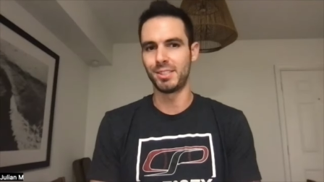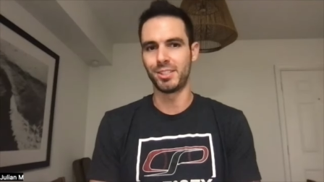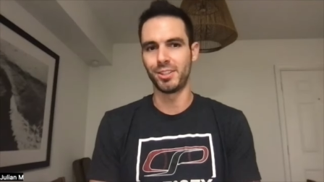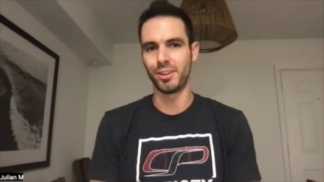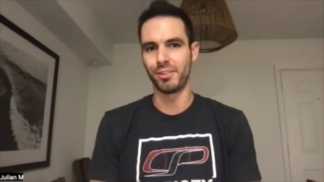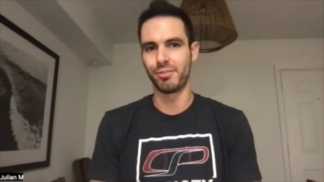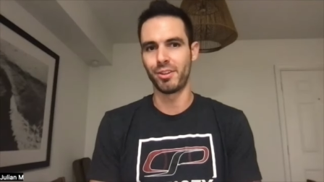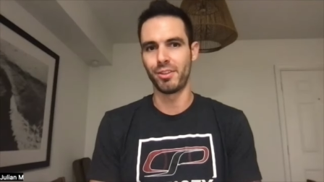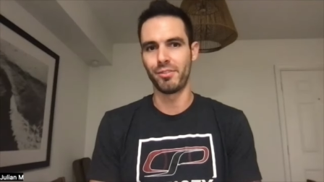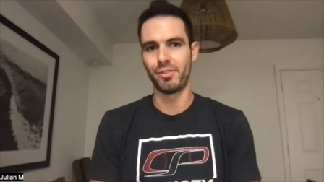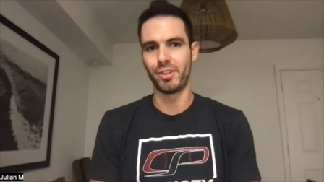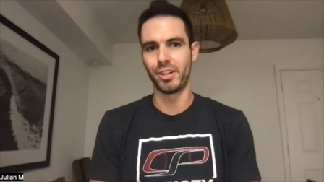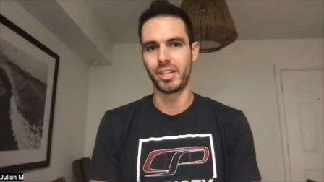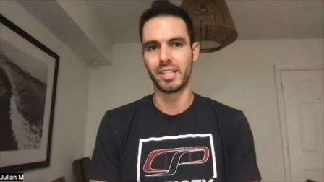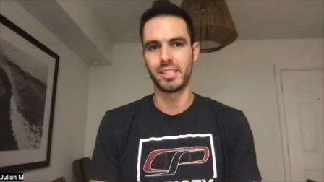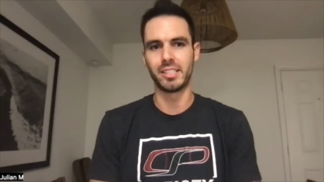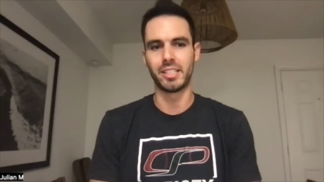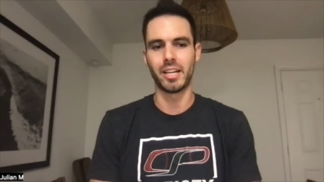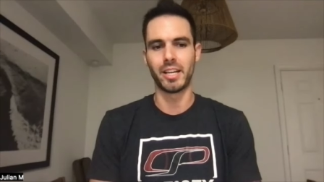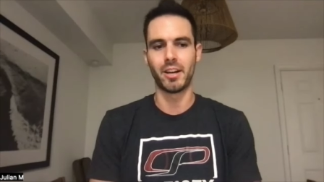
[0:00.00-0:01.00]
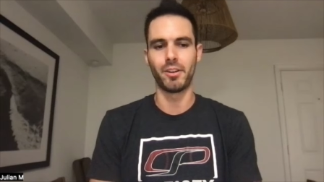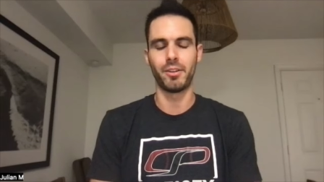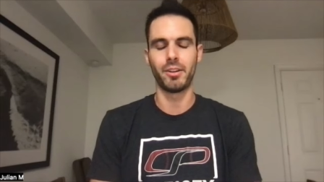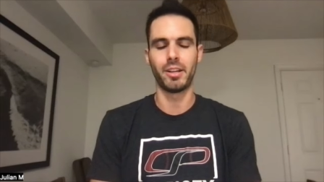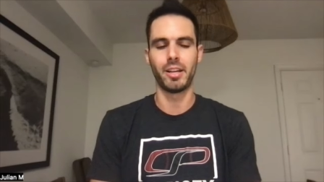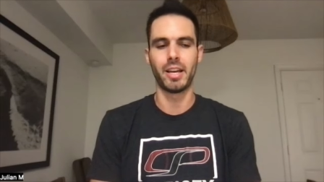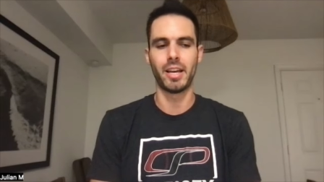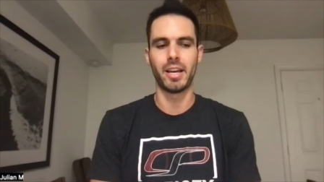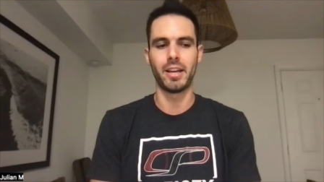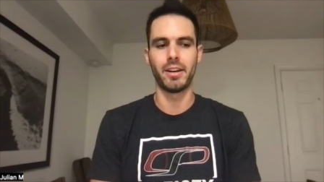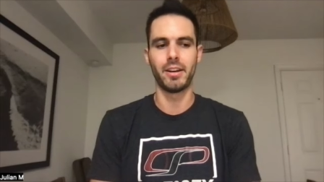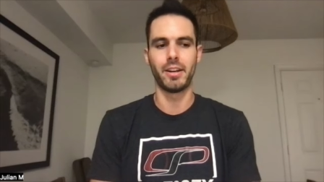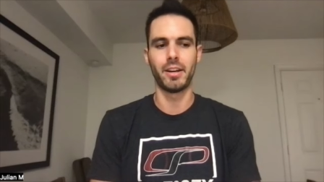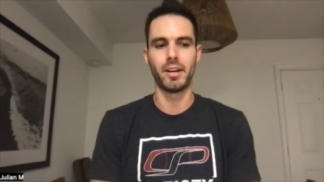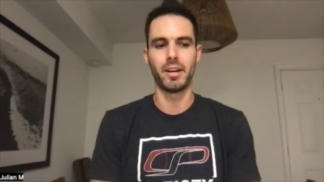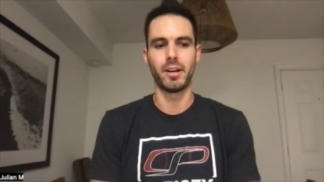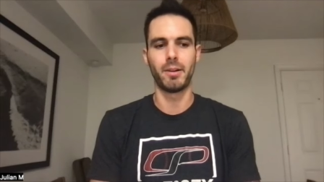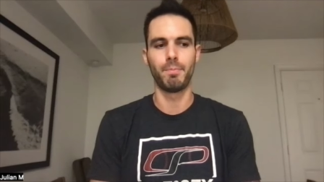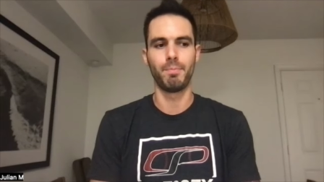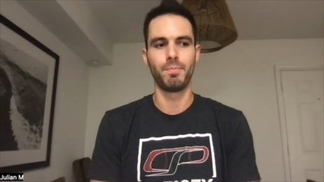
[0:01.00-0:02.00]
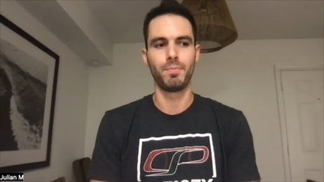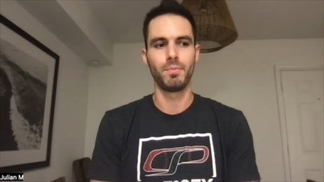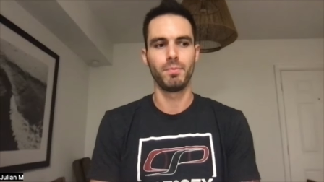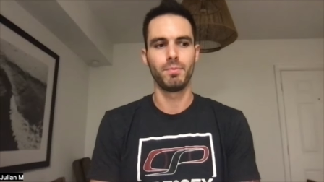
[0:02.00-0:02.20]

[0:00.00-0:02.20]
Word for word: Your front foot gets down. And um,